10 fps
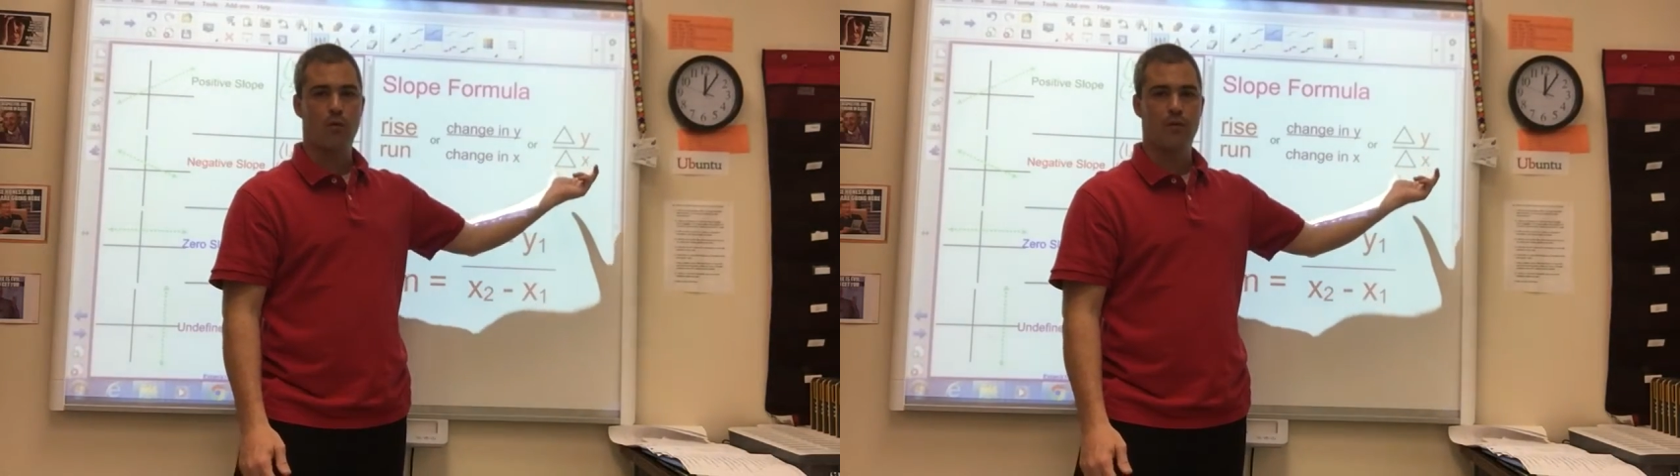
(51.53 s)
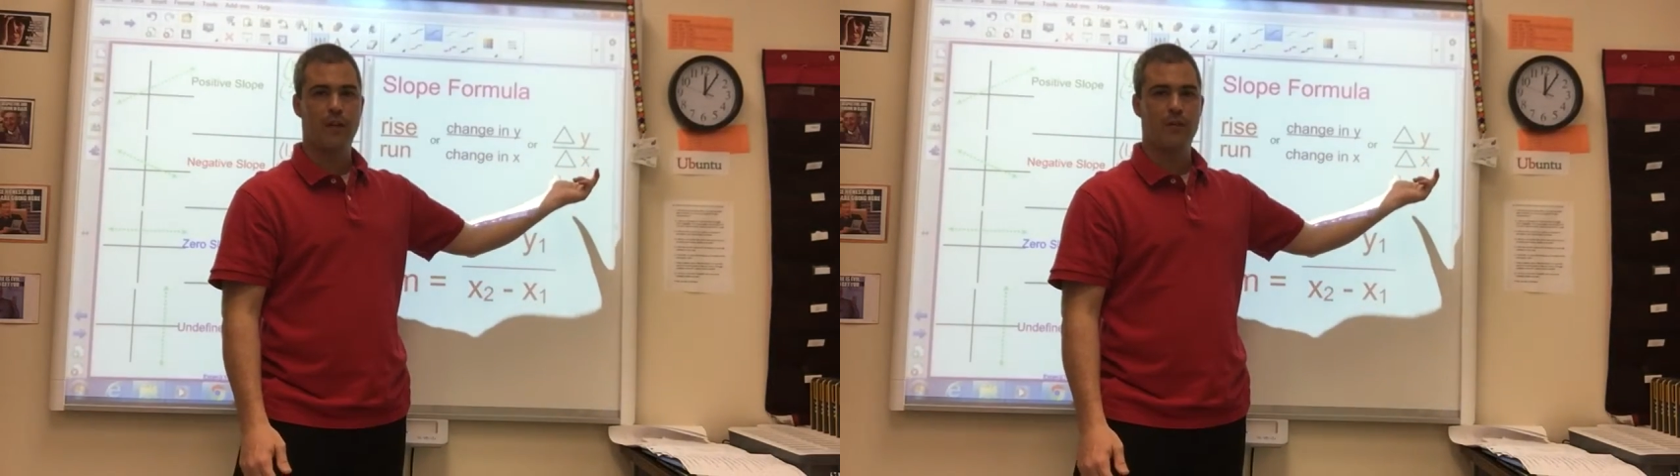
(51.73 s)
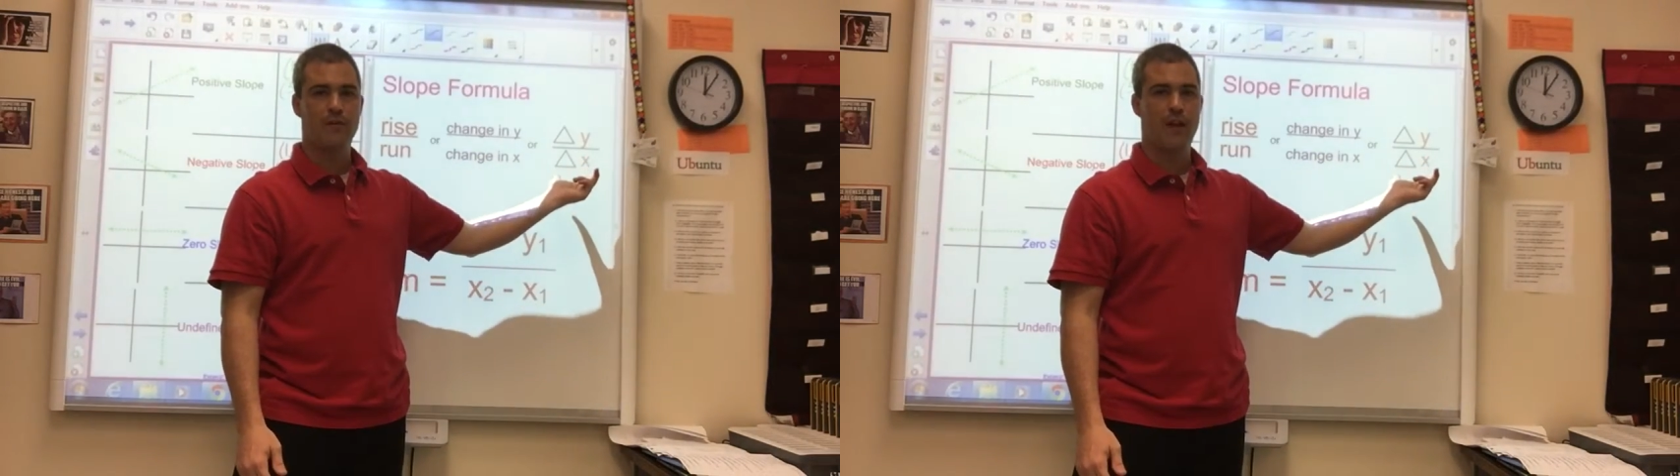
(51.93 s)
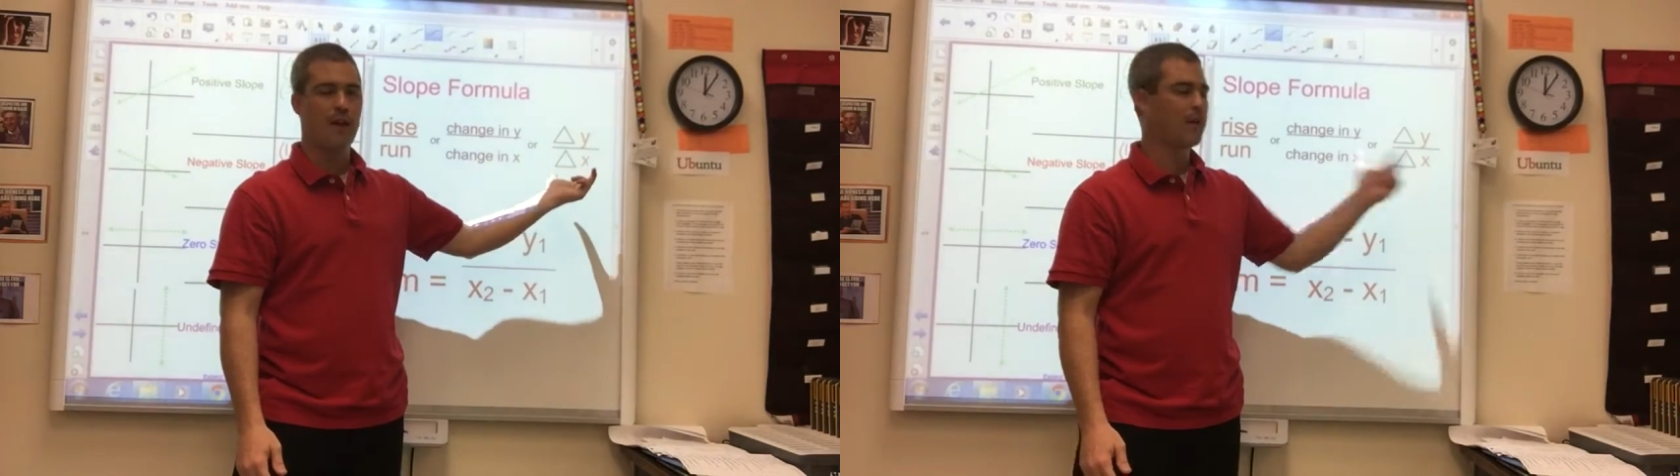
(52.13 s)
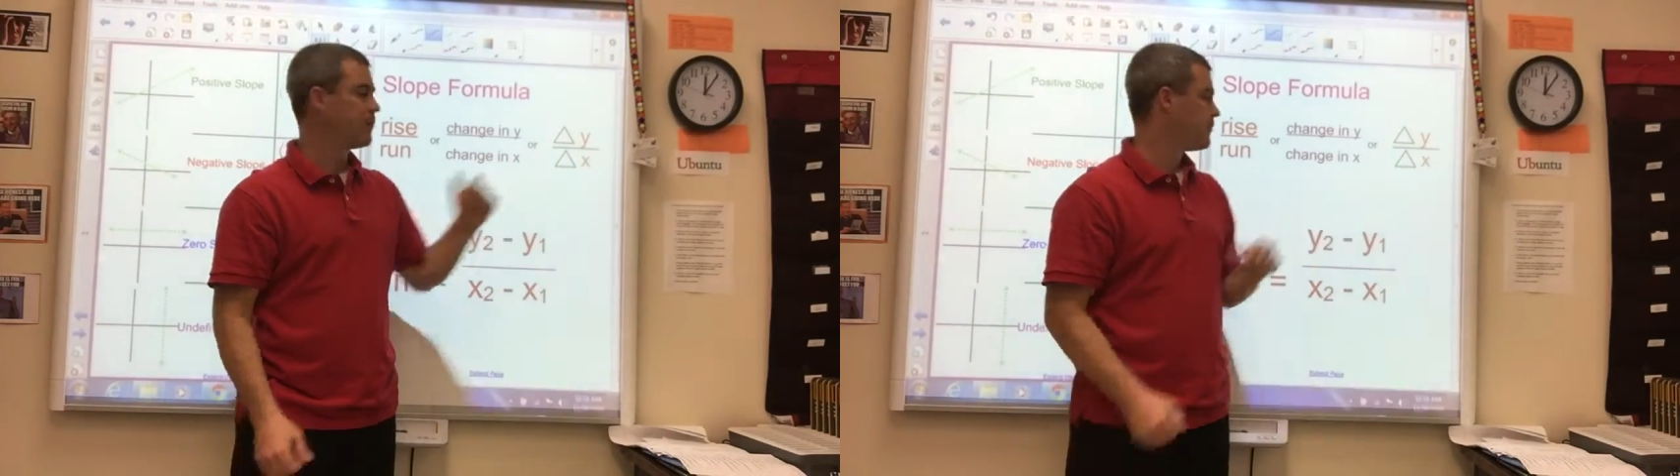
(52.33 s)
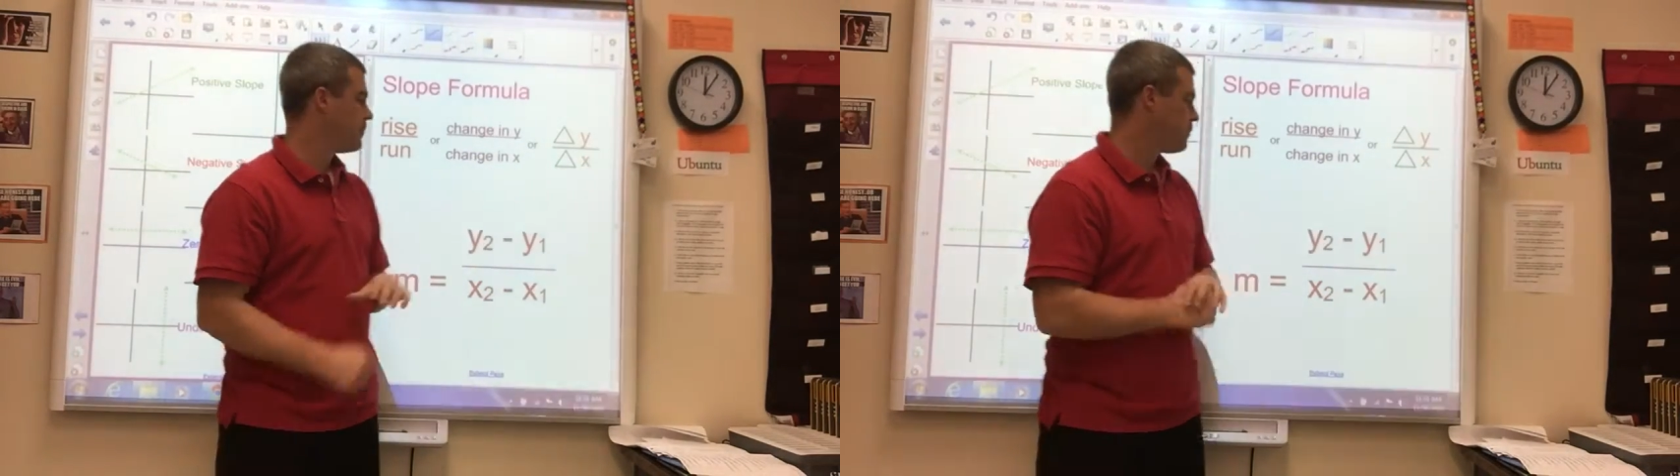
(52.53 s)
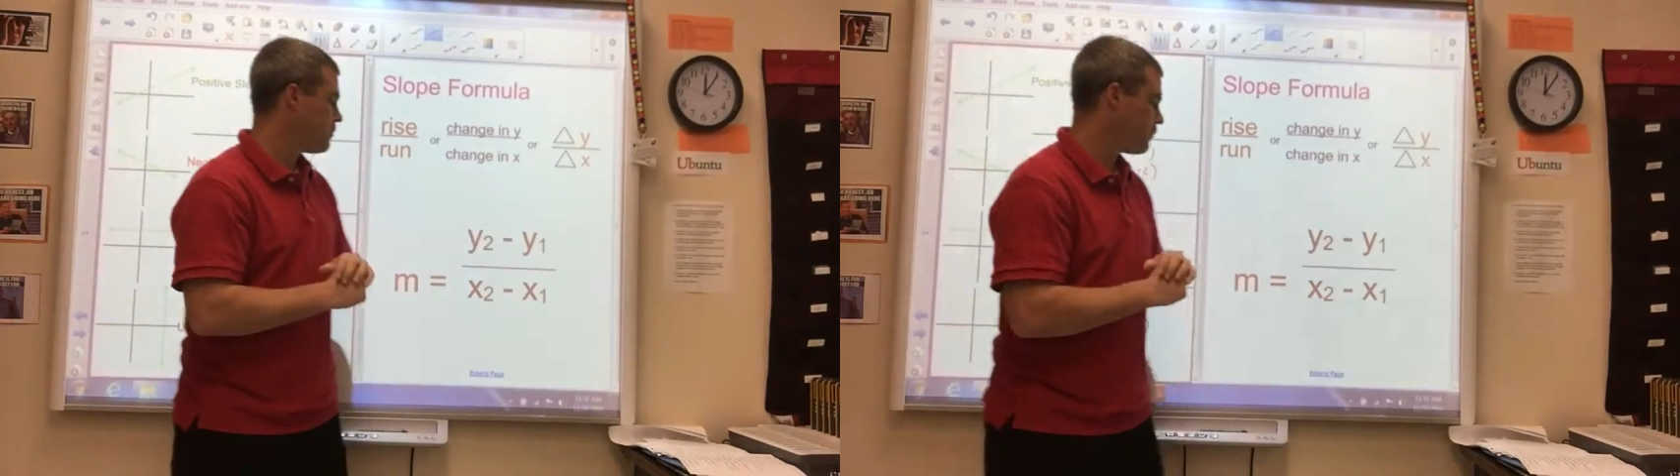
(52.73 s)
over delta x,